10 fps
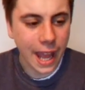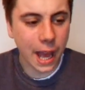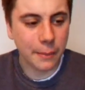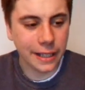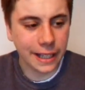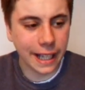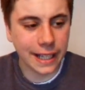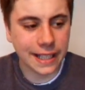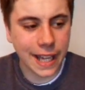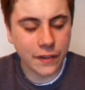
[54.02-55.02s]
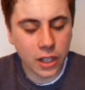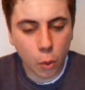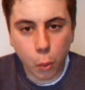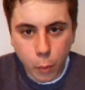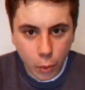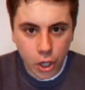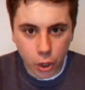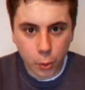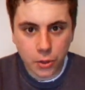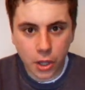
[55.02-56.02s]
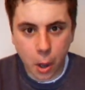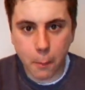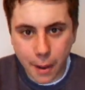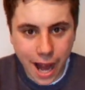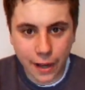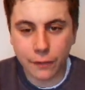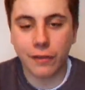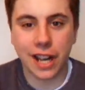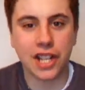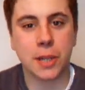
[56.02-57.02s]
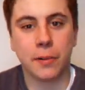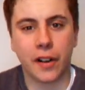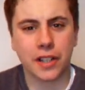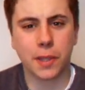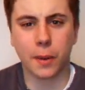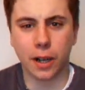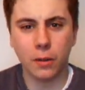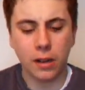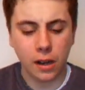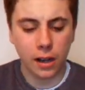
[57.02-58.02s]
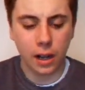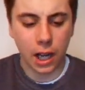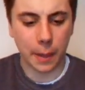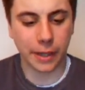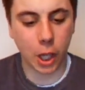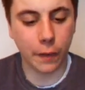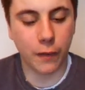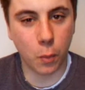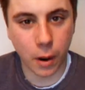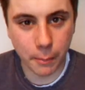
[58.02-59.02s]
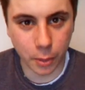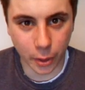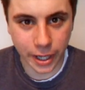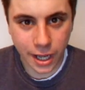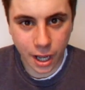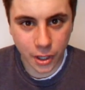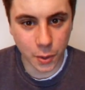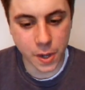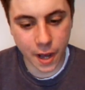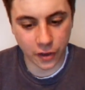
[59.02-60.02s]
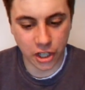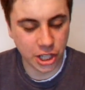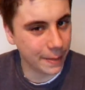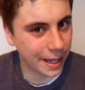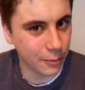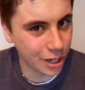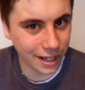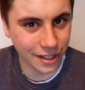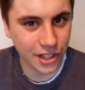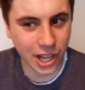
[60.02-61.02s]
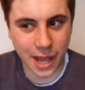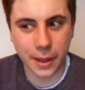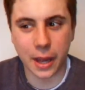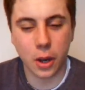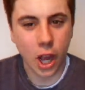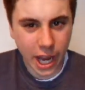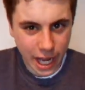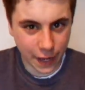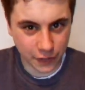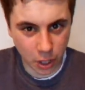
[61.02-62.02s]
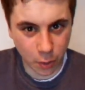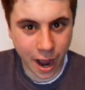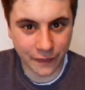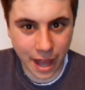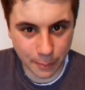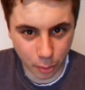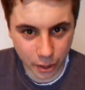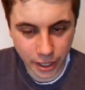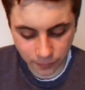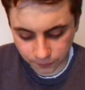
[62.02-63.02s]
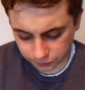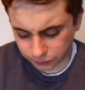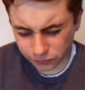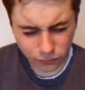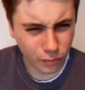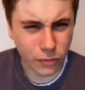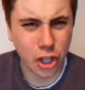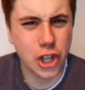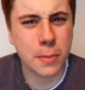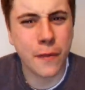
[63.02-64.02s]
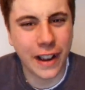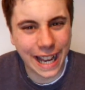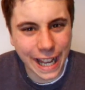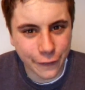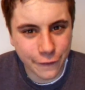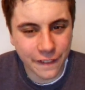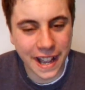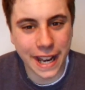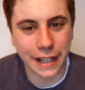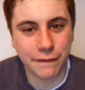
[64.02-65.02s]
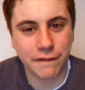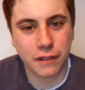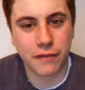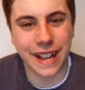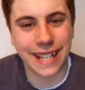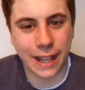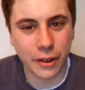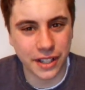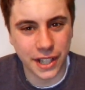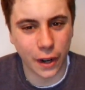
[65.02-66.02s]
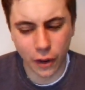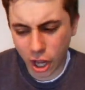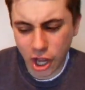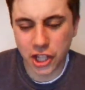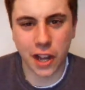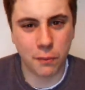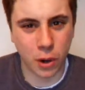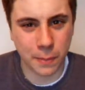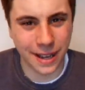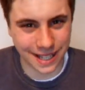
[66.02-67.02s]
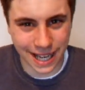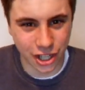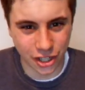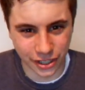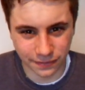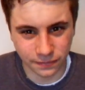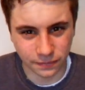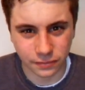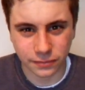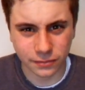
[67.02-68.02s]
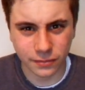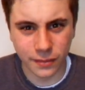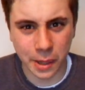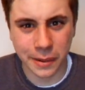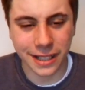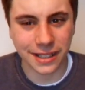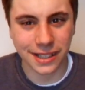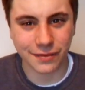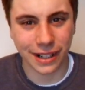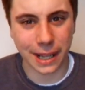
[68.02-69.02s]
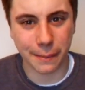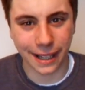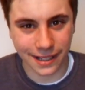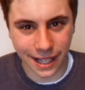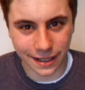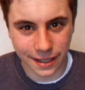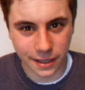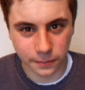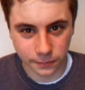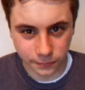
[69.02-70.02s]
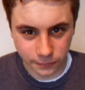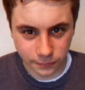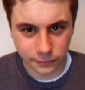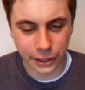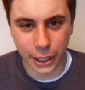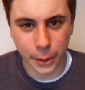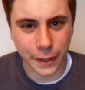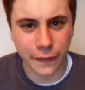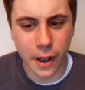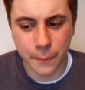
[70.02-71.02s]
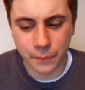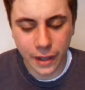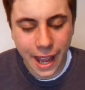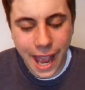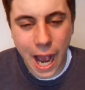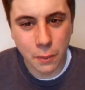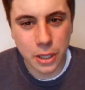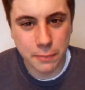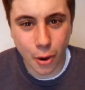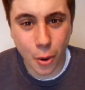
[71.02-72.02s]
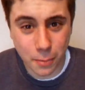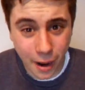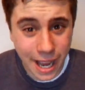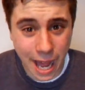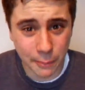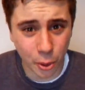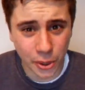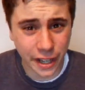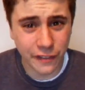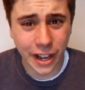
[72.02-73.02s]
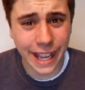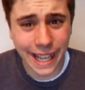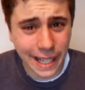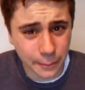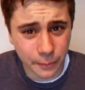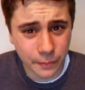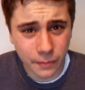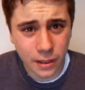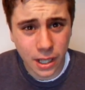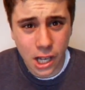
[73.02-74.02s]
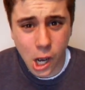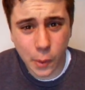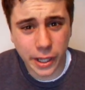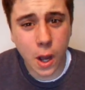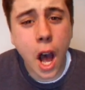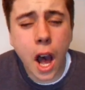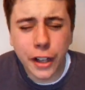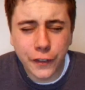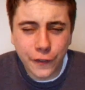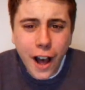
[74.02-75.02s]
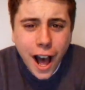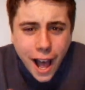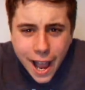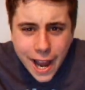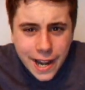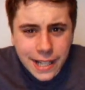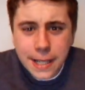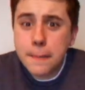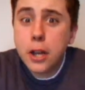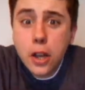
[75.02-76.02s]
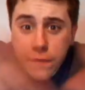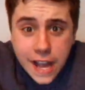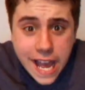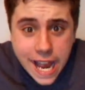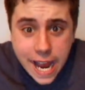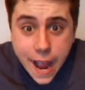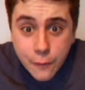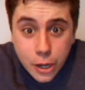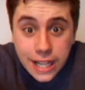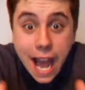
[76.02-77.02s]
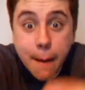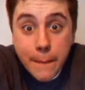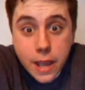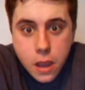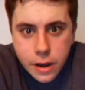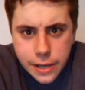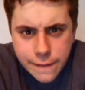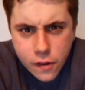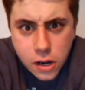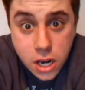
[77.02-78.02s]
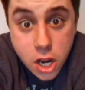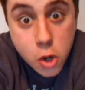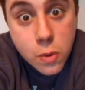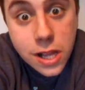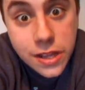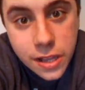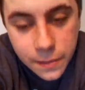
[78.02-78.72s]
I mean, it's giving girls bad relationship advice as well. I mean, going from one boy to another just to make him jealous, and then if you don't have that boy, you jump a cliff and then threaten to kill yourself so the boy pays attention. I mean, it doesn't really make sense. You know, if Edward broke my headboard, I'd fucking kill him. I wouldn't go, oh, it's fine, it's a movie, everyone's happy, you can afford a new one.